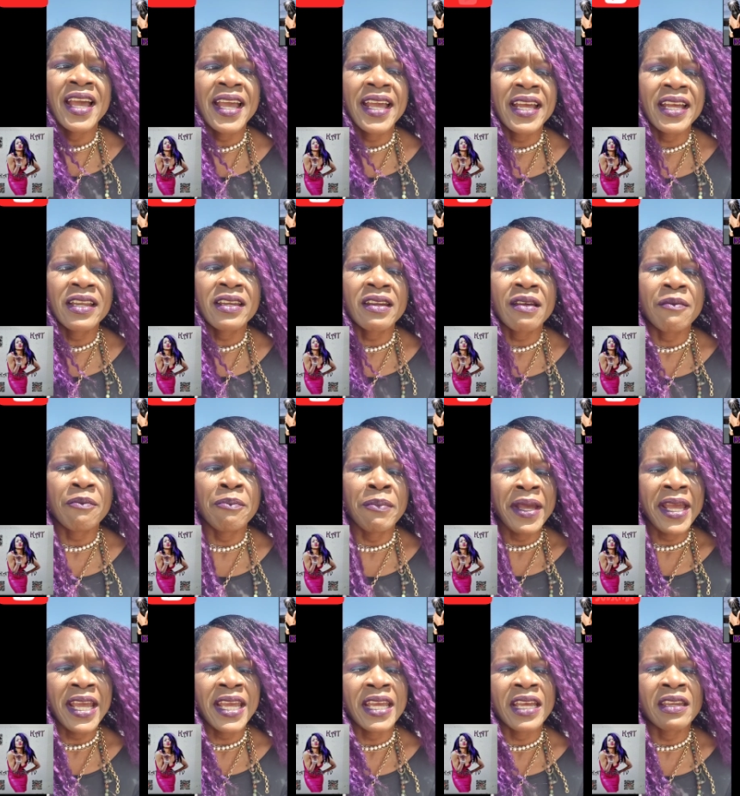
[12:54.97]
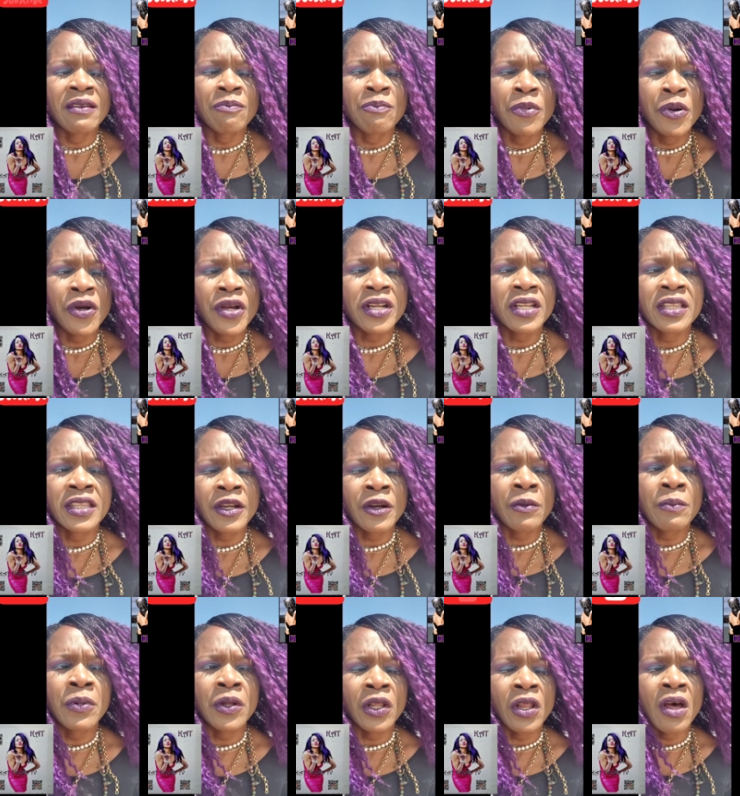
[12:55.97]
and Megan, put
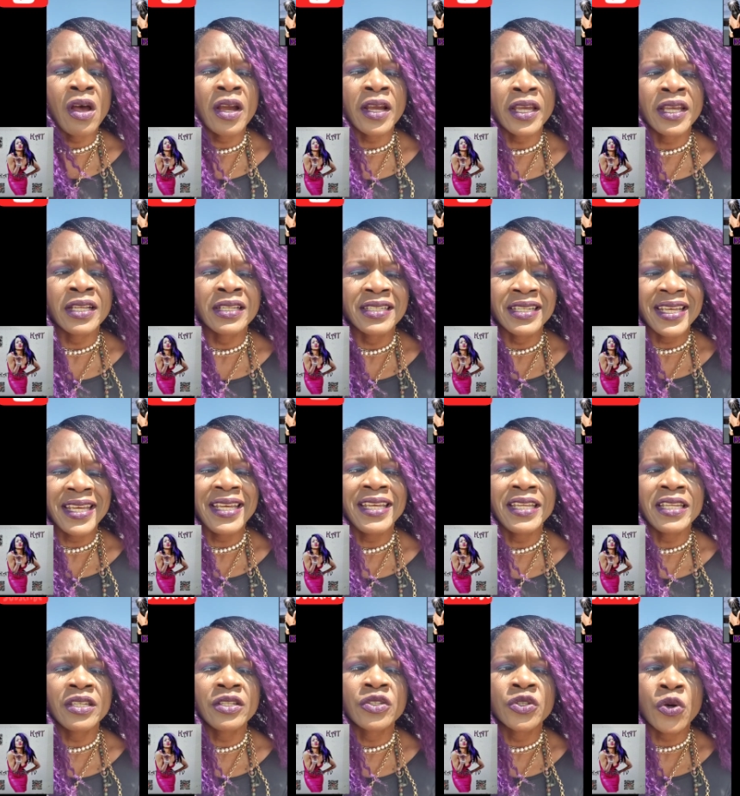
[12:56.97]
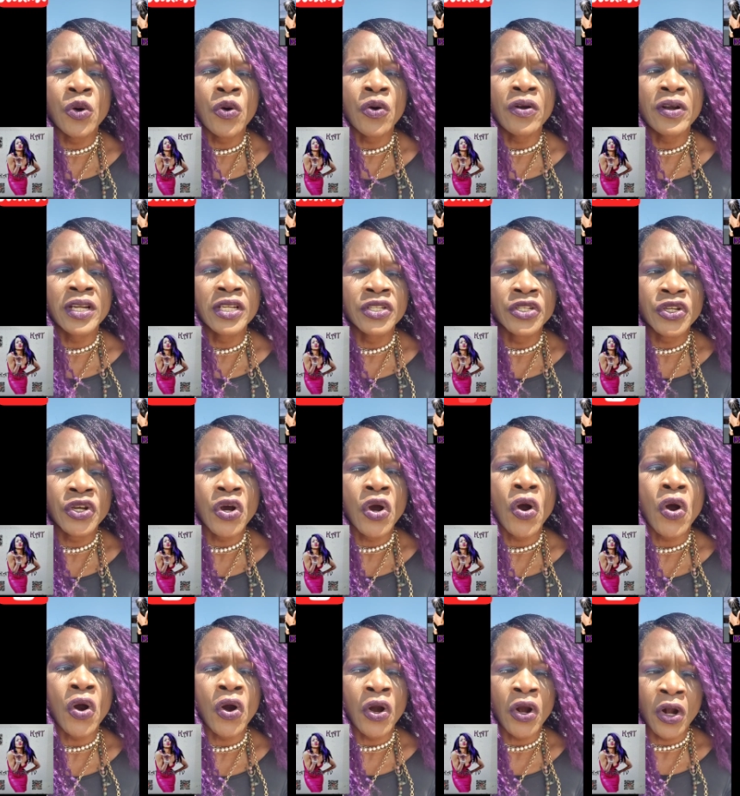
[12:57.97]
their belongings in Tory's
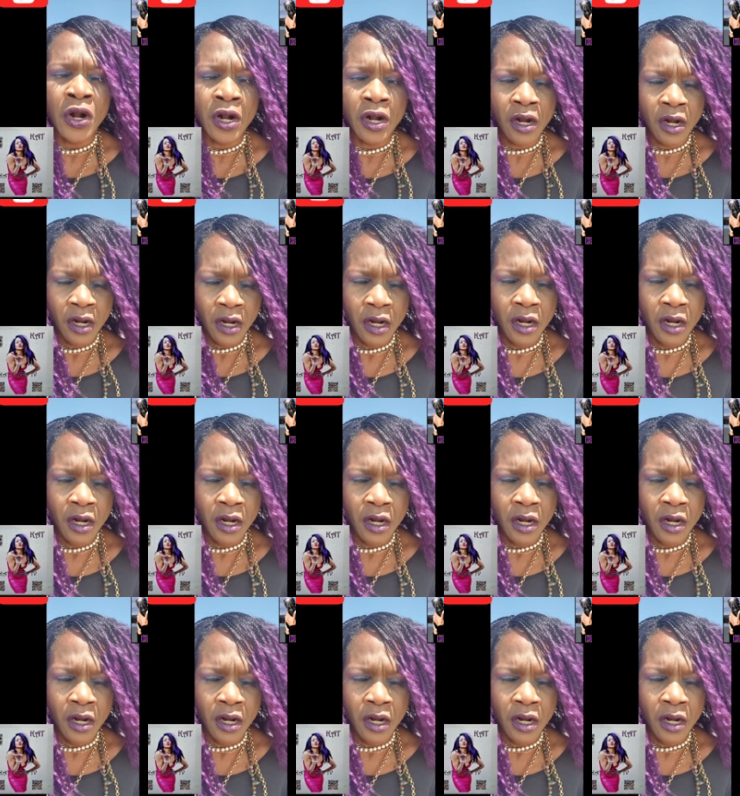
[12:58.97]
car.